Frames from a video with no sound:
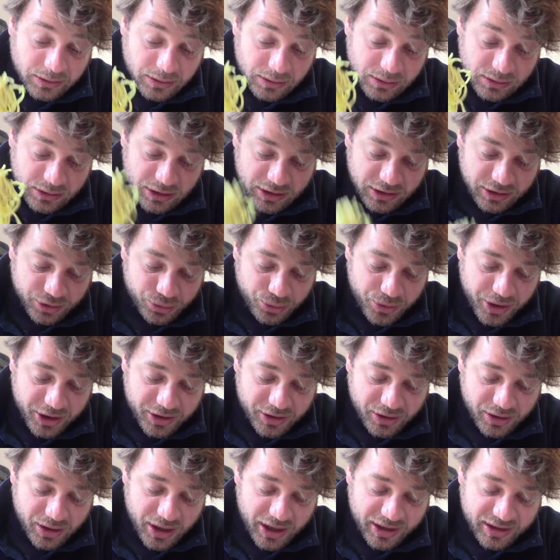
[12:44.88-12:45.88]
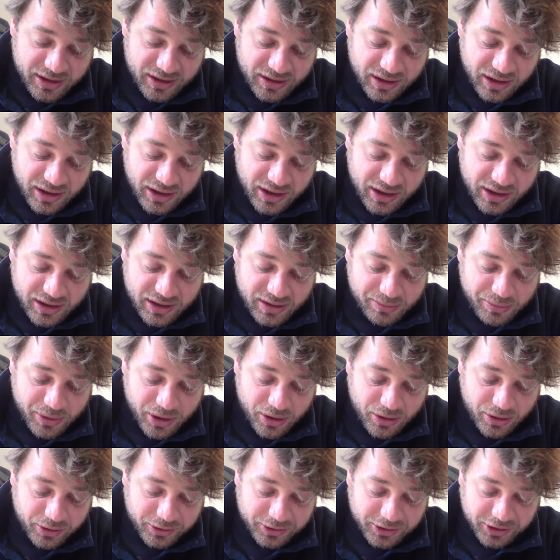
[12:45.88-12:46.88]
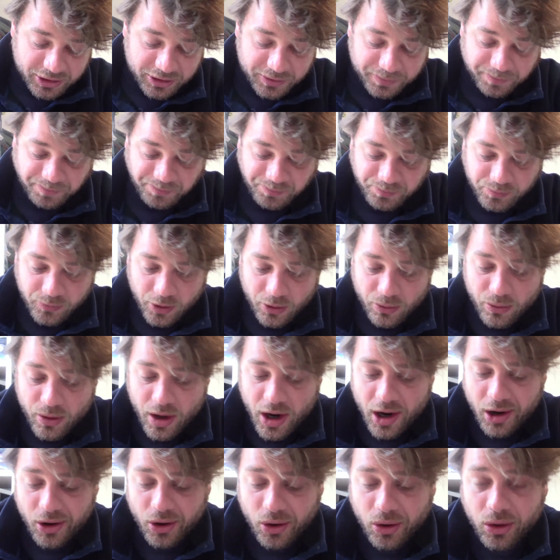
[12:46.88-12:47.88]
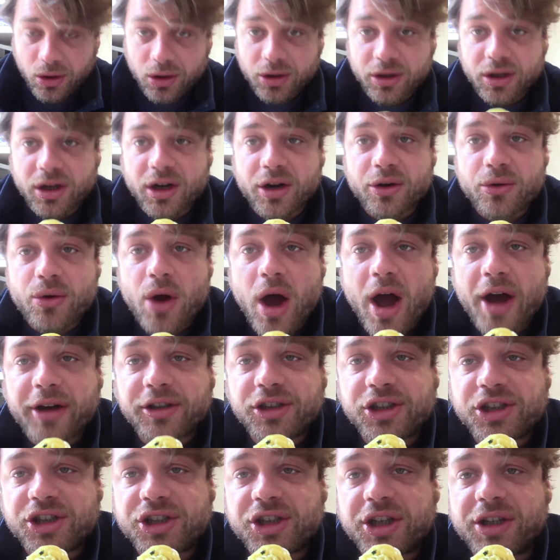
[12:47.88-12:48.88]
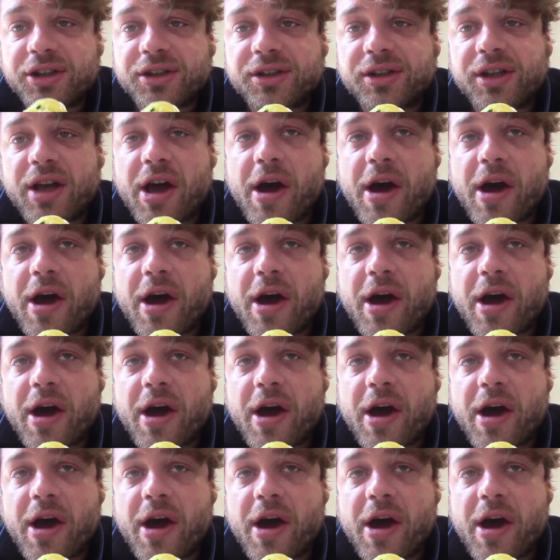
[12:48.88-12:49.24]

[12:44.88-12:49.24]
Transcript: this reason, I think it's because we are all in a rush and